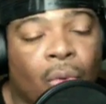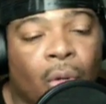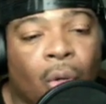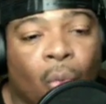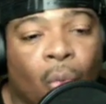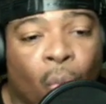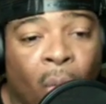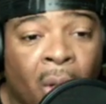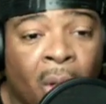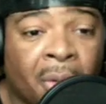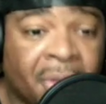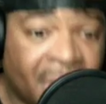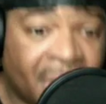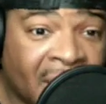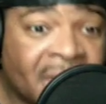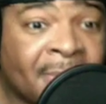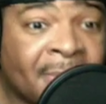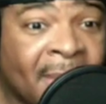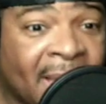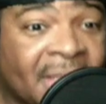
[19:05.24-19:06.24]
Will
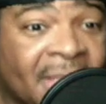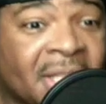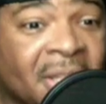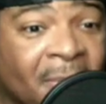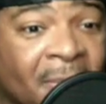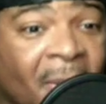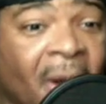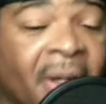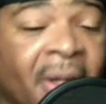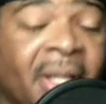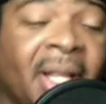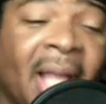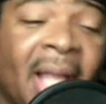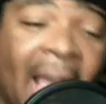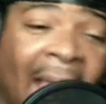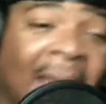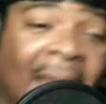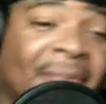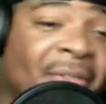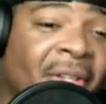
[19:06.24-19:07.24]
does make it to the party
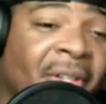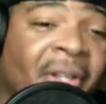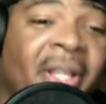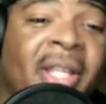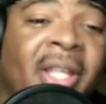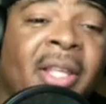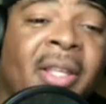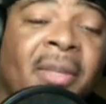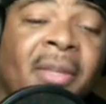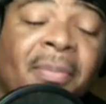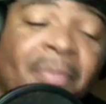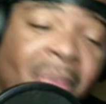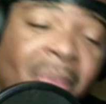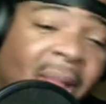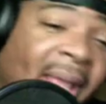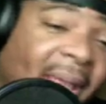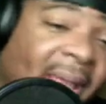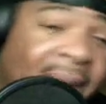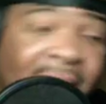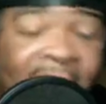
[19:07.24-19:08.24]
after he
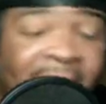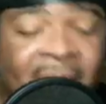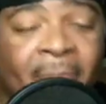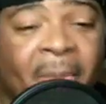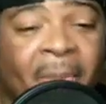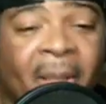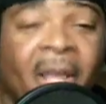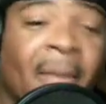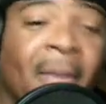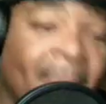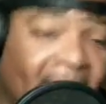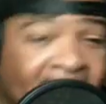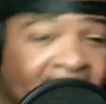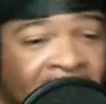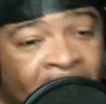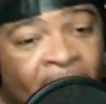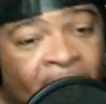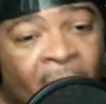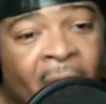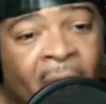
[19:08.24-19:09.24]
plays the pickup
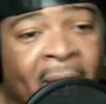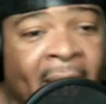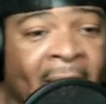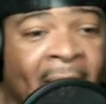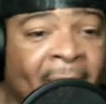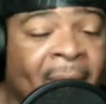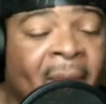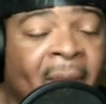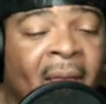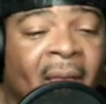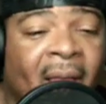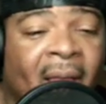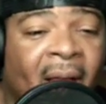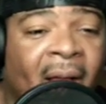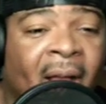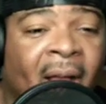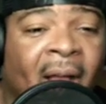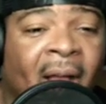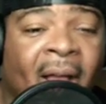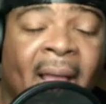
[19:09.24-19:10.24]
basketball game
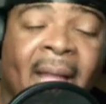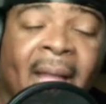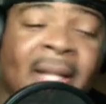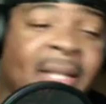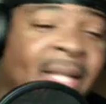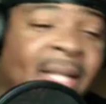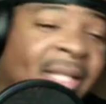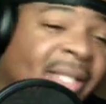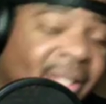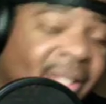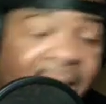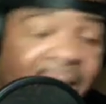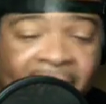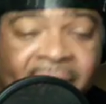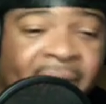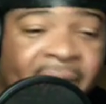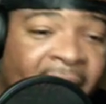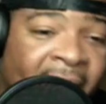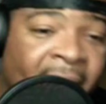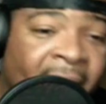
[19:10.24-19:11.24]
and gets a chance
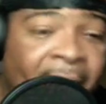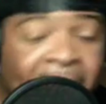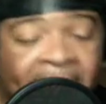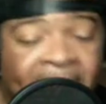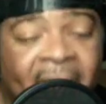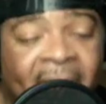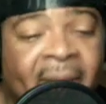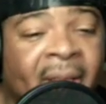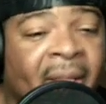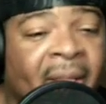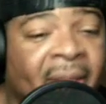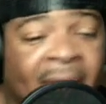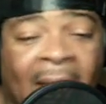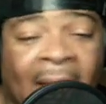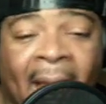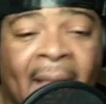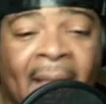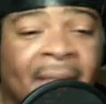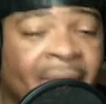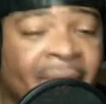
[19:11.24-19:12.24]
to meet the
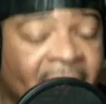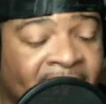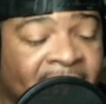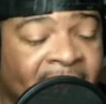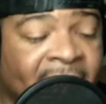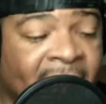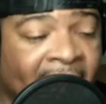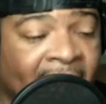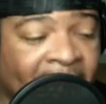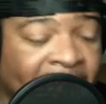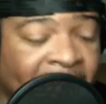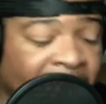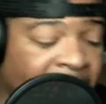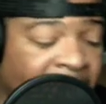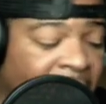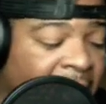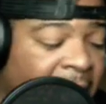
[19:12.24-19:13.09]
guy he thinks is an agent.